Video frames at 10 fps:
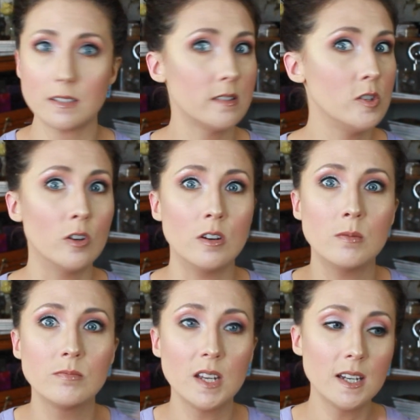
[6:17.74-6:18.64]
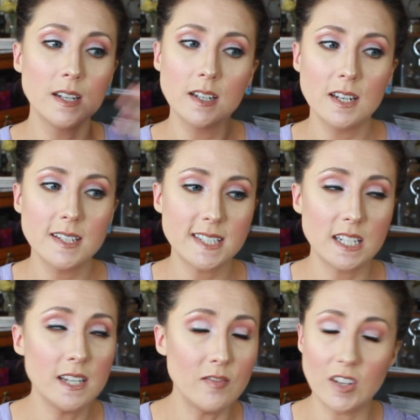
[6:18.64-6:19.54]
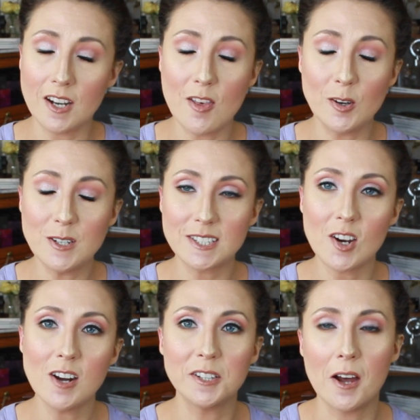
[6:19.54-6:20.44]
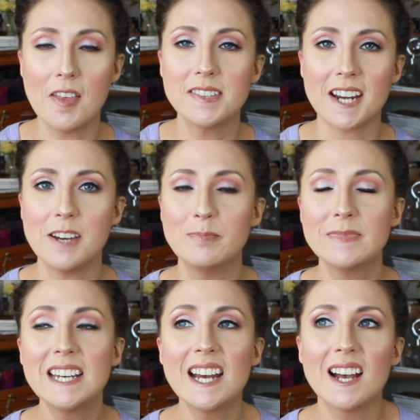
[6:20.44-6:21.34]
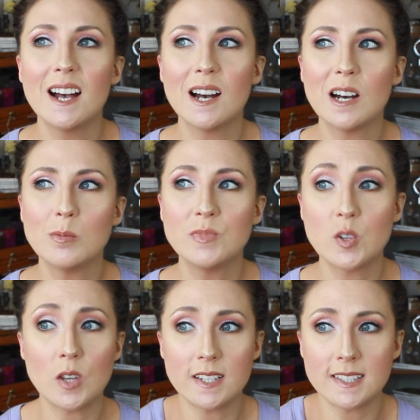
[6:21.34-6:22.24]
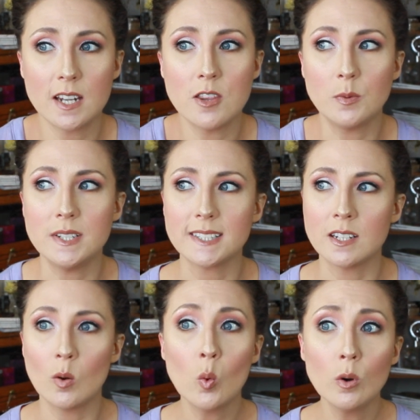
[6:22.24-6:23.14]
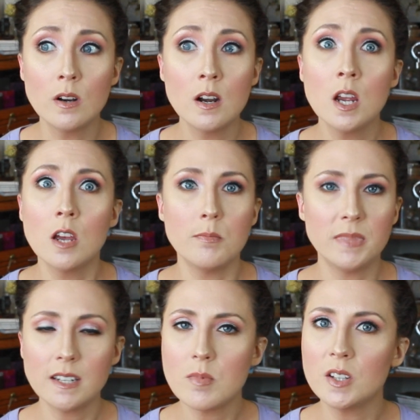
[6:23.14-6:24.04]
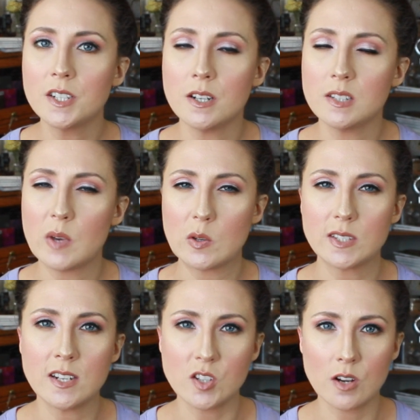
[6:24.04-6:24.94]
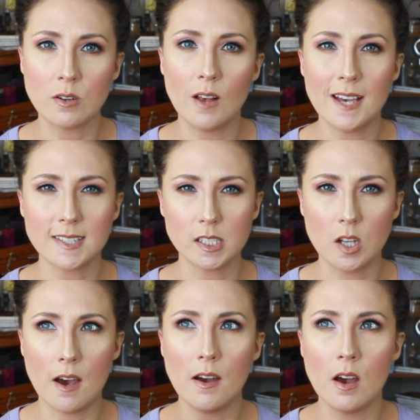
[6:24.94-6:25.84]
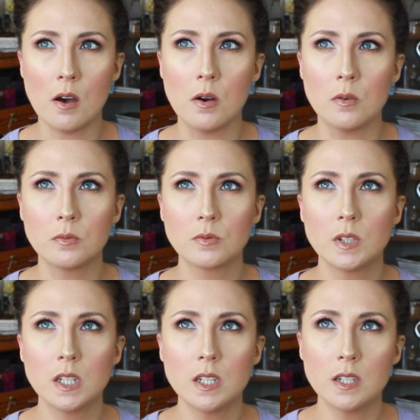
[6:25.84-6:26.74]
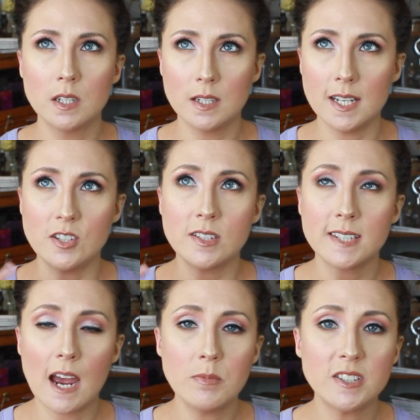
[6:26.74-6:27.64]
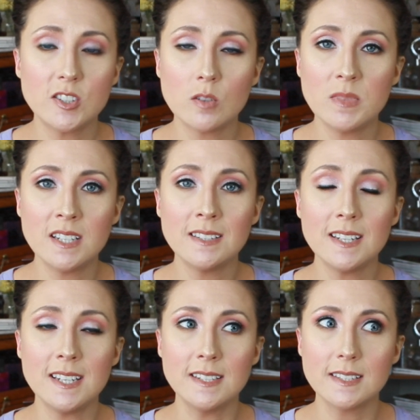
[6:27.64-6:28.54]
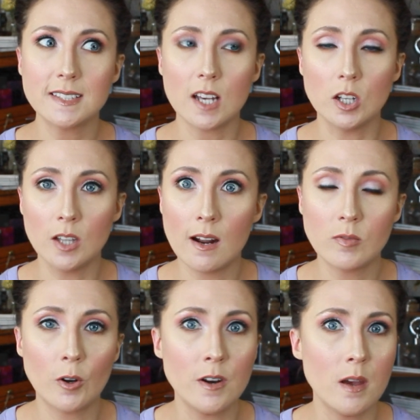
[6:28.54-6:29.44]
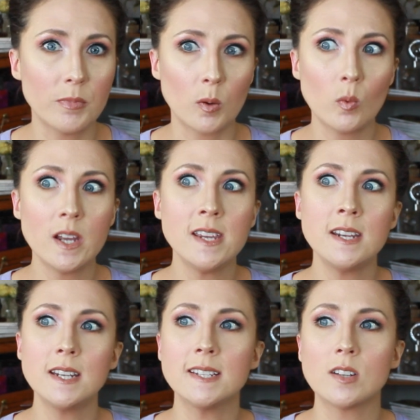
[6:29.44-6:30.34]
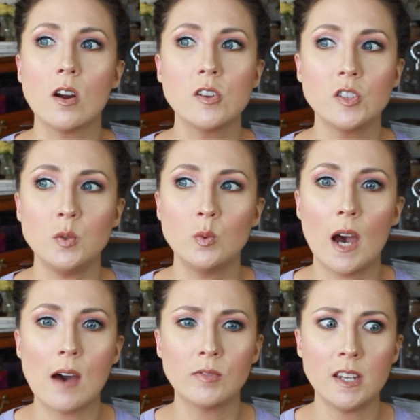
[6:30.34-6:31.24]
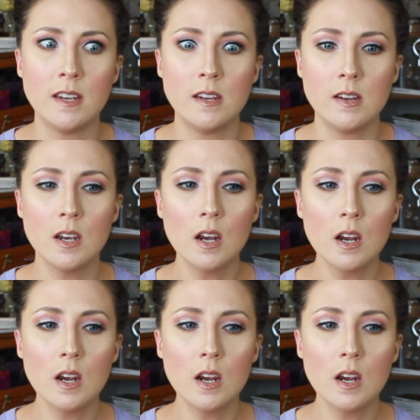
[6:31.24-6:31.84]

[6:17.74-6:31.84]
your significant other is gone a lot of the time. So that's another reason. Or being a military spouse in general has a lot of, it's just time consuming, it's a lot of hurry up and wait, it's hard to have a